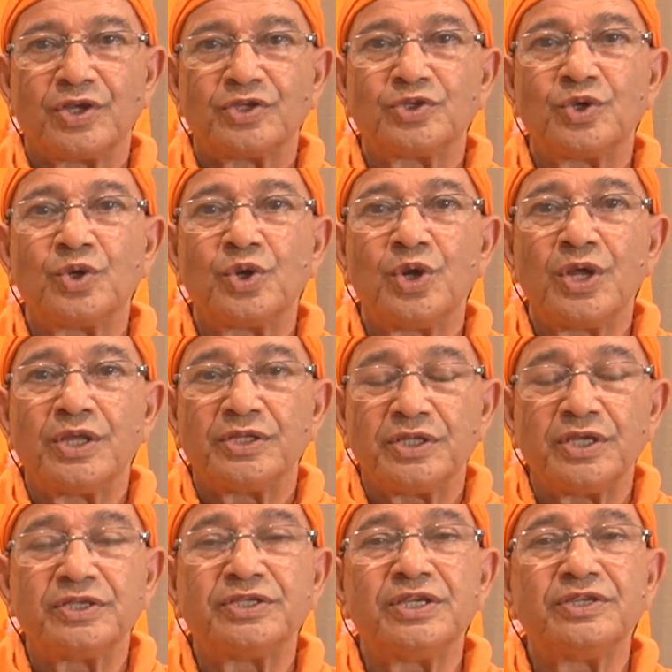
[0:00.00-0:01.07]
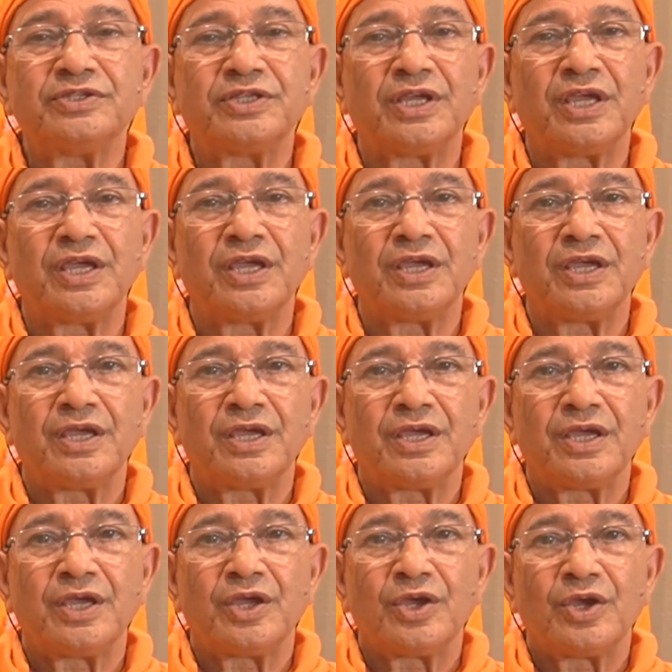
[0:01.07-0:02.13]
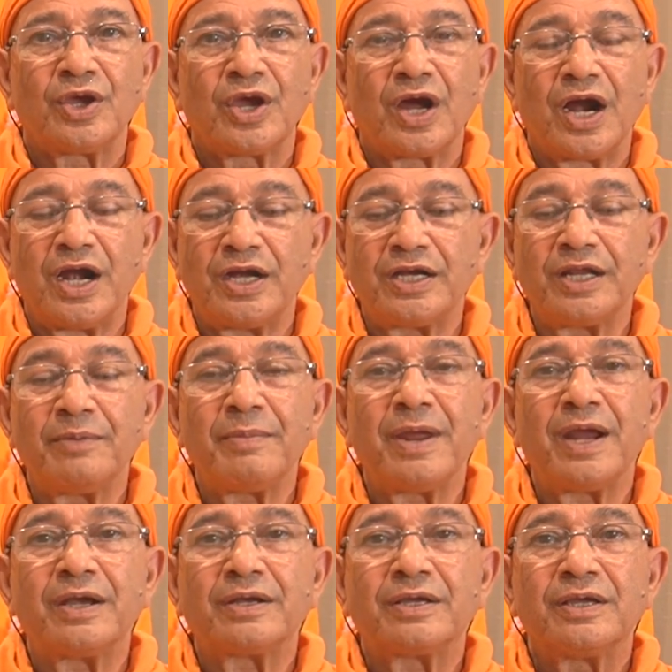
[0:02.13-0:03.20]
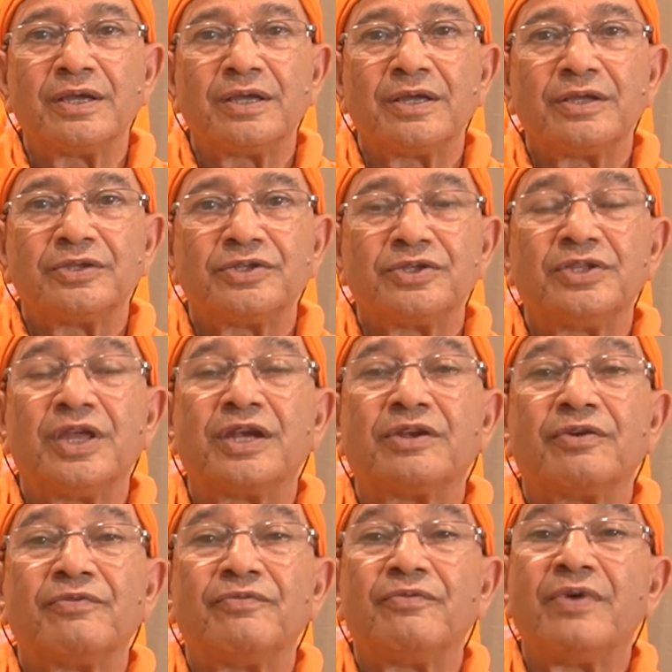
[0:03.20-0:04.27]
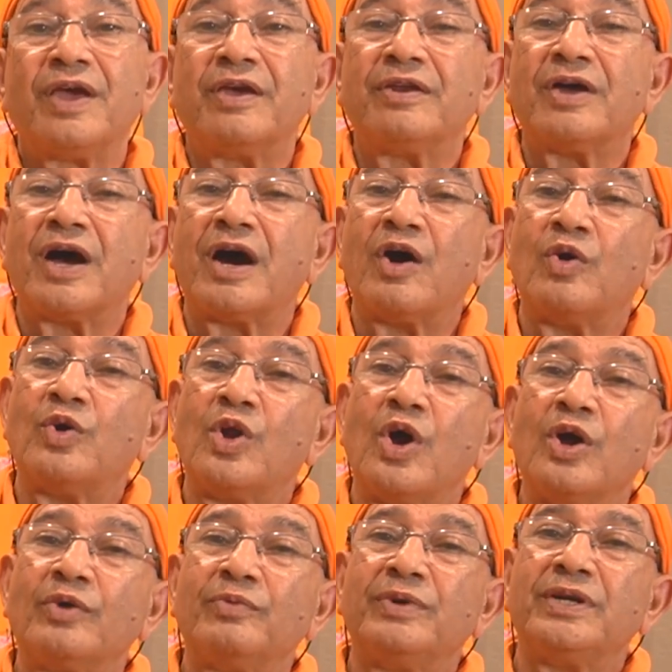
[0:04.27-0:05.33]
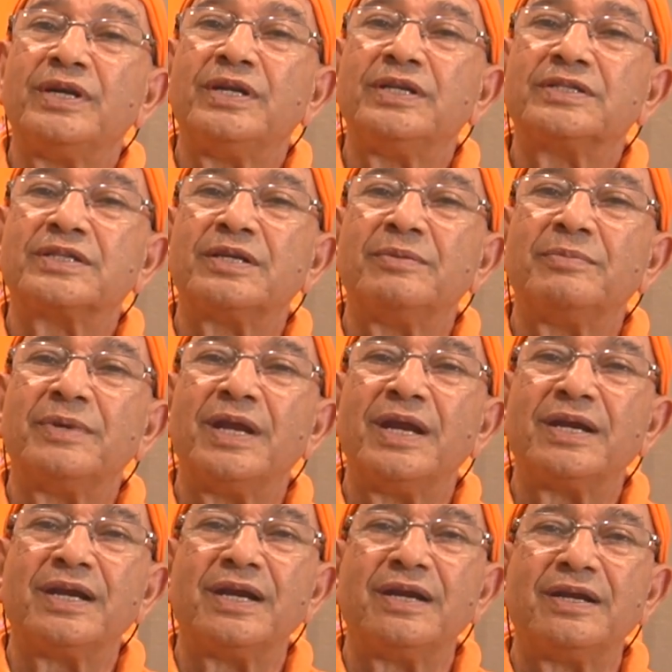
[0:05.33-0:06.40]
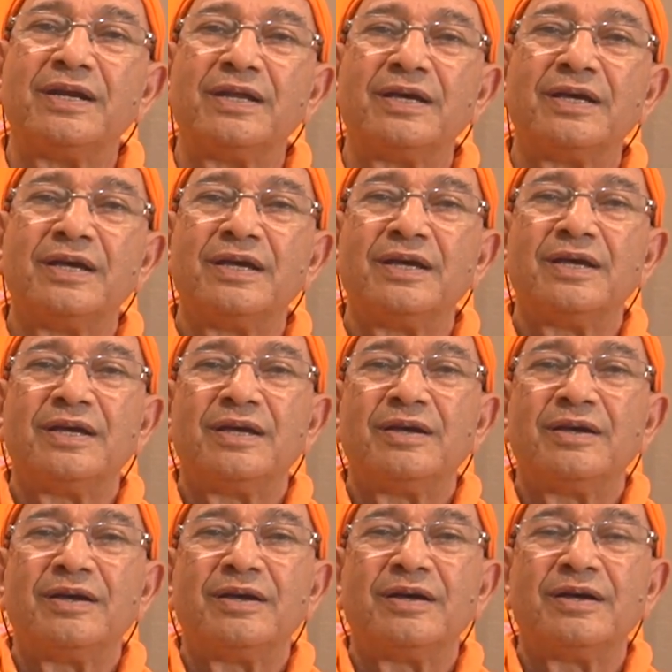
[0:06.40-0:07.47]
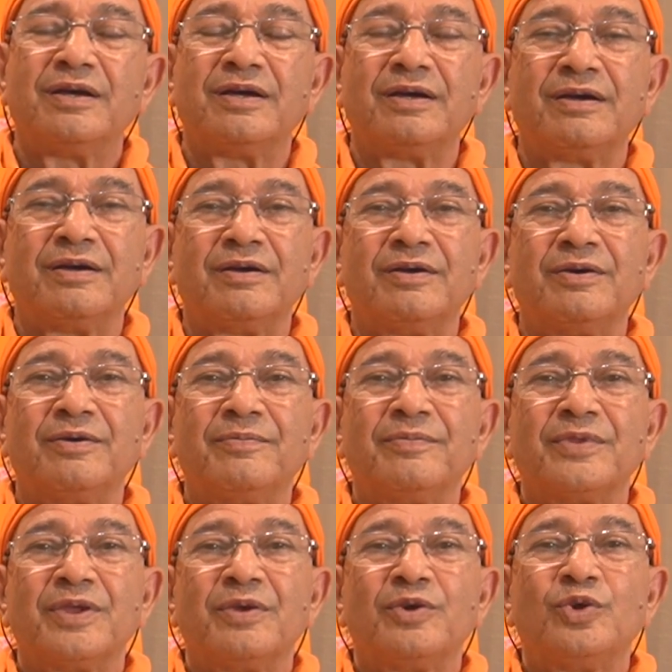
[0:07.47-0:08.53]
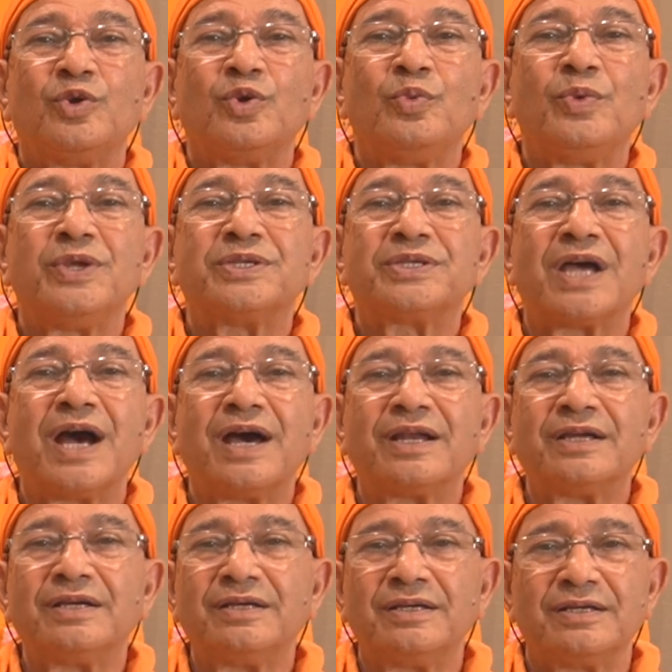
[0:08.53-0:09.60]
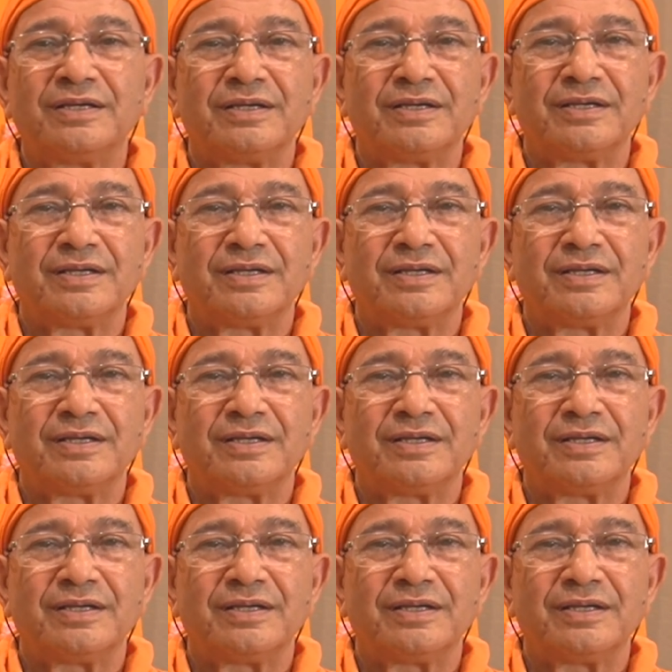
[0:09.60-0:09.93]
So this is the ultimate, that where, how long we discriminate and do vichara?